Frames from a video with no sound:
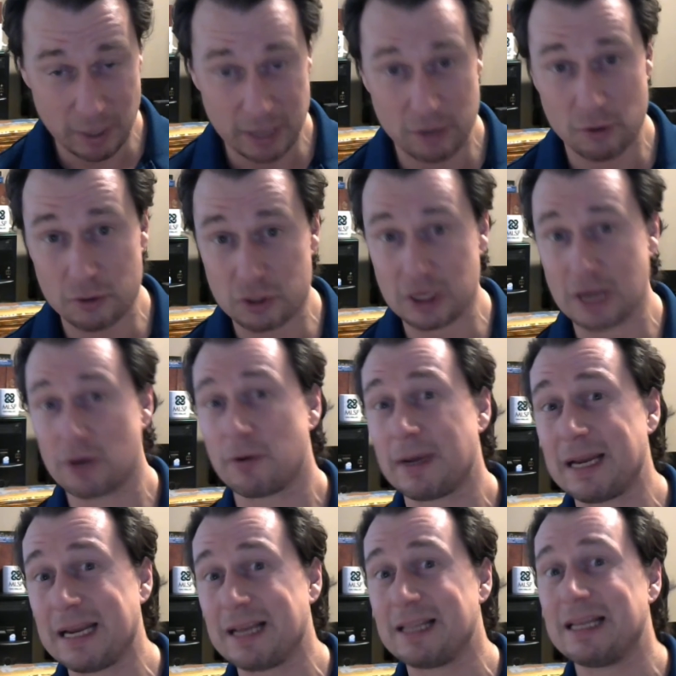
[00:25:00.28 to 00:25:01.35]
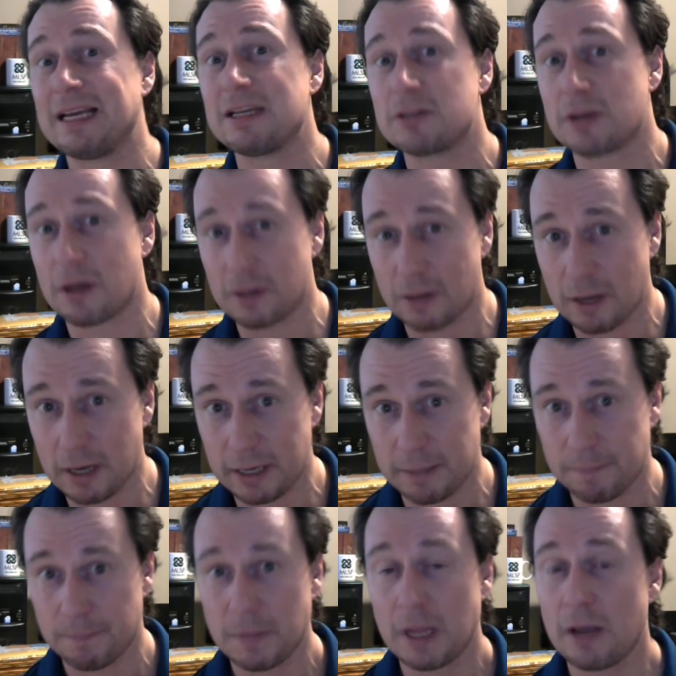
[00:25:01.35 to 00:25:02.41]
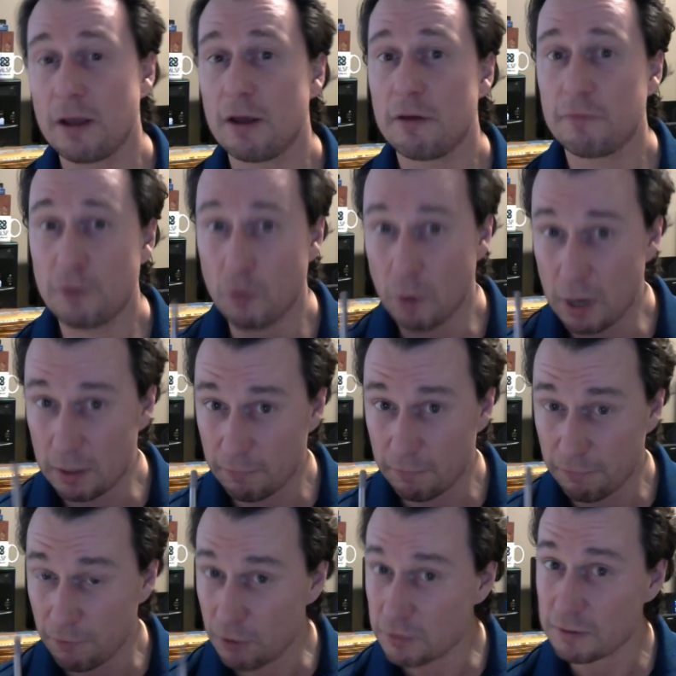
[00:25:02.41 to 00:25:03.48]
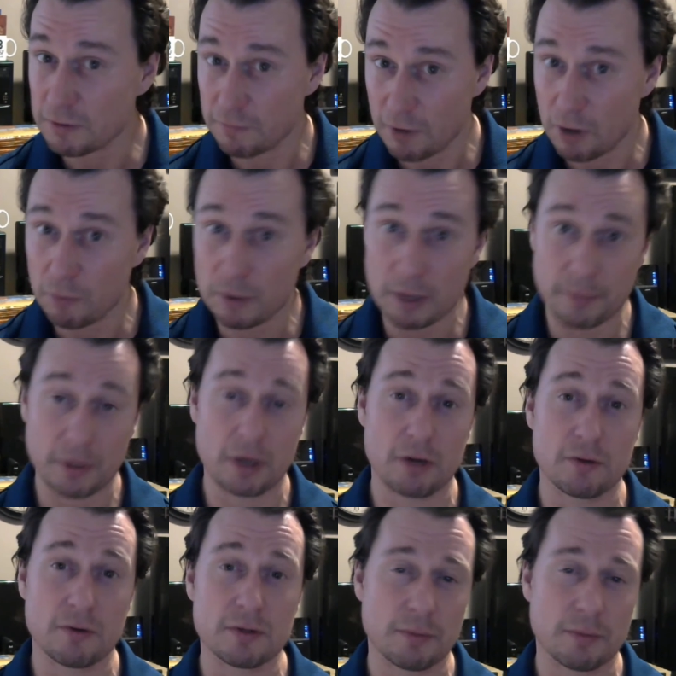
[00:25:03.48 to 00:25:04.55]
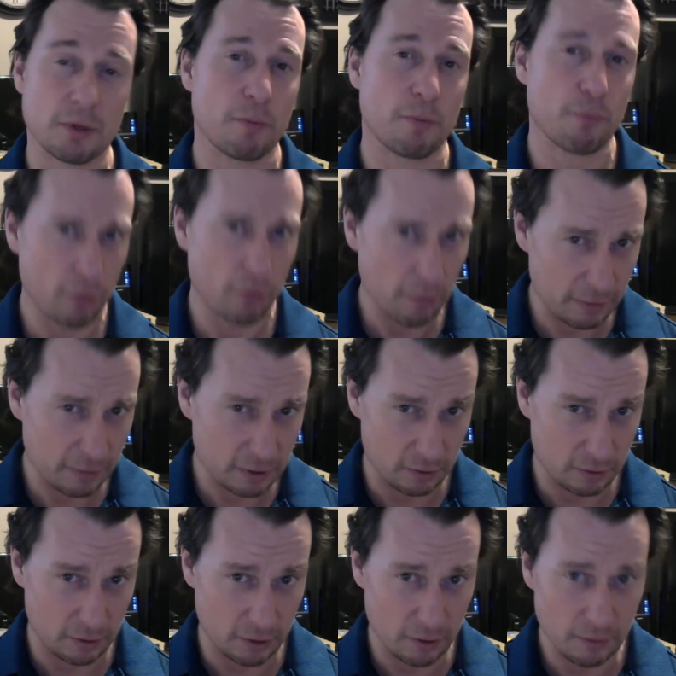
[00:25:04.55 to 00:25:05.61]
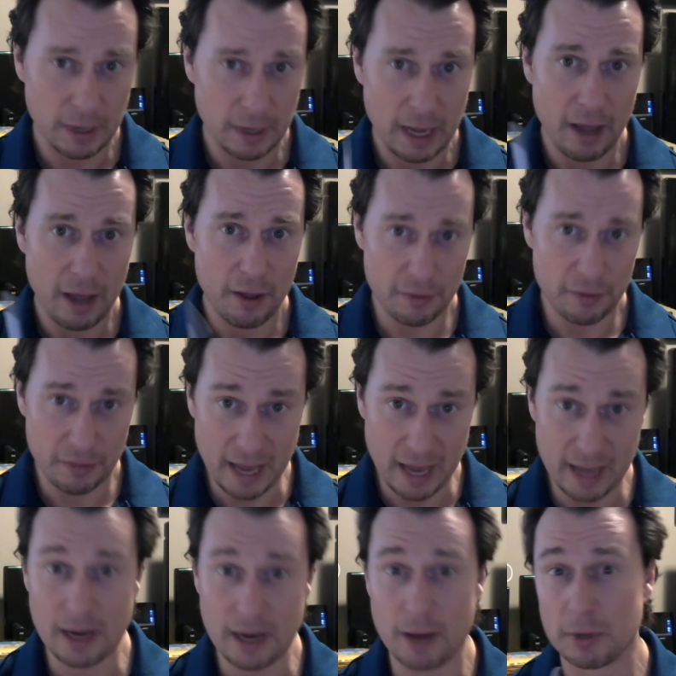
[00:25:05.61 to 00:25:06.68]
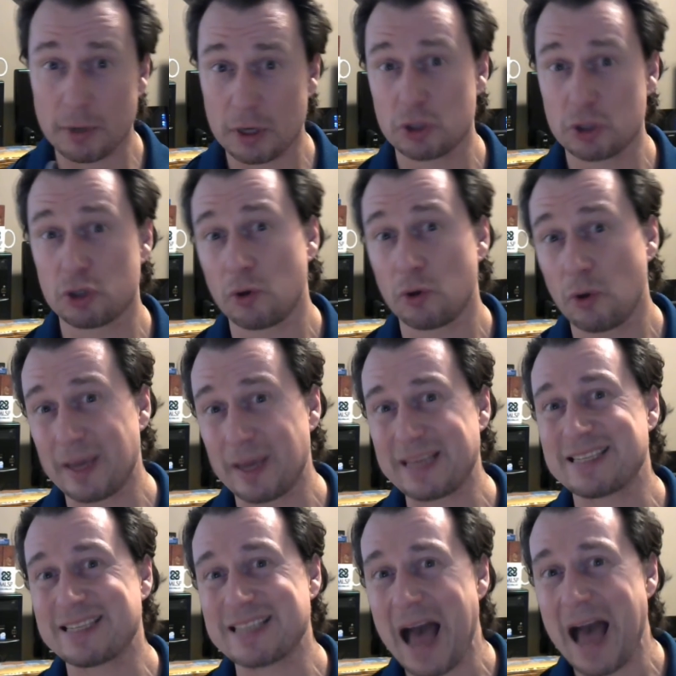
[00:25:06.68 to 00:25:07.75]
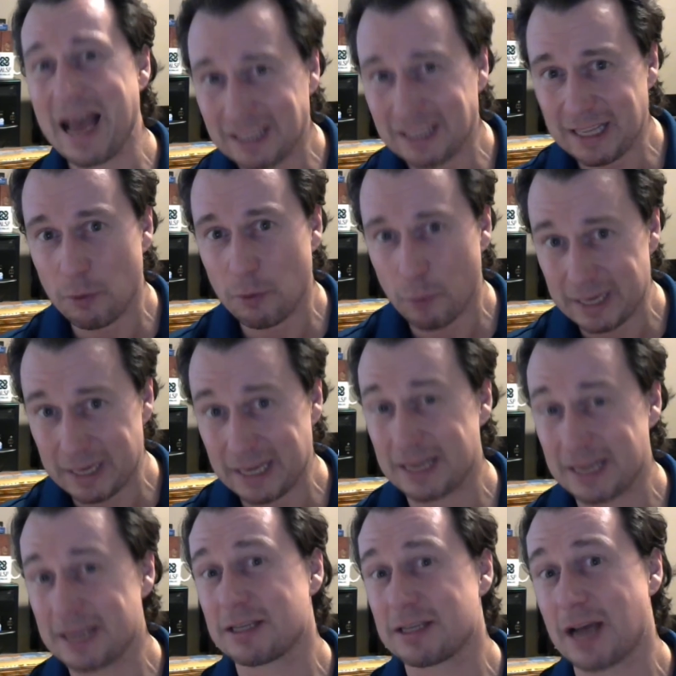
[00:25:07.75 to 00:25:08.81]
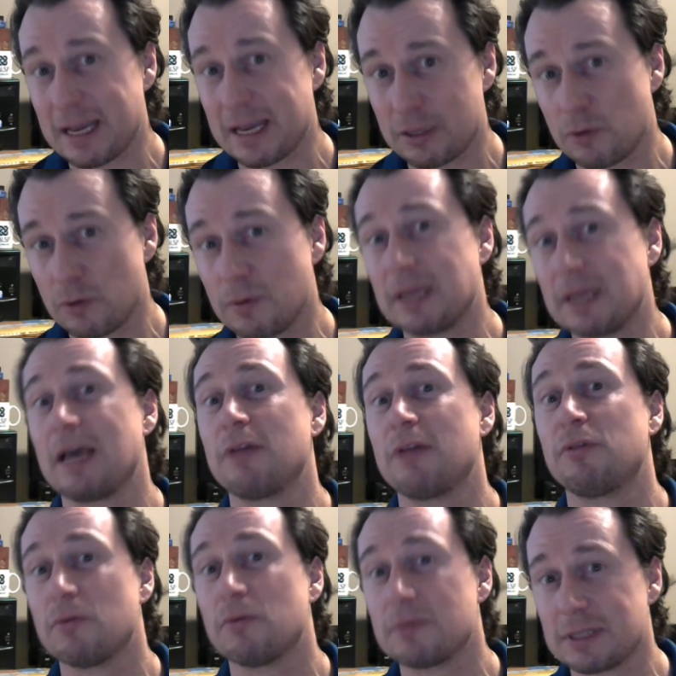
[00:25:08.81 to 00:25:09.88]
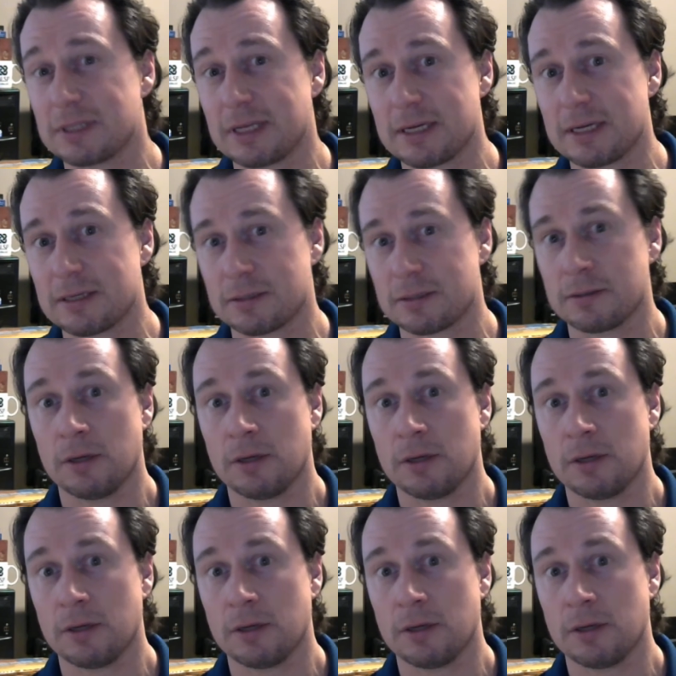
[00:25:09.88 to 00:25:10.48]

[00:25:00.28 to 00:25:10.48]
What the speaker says: You're generating leads online. If you want, first of all, what I'm going to do is I'm going to prove it to you. Then I'm going to show you exactly what it is I do to get those leads.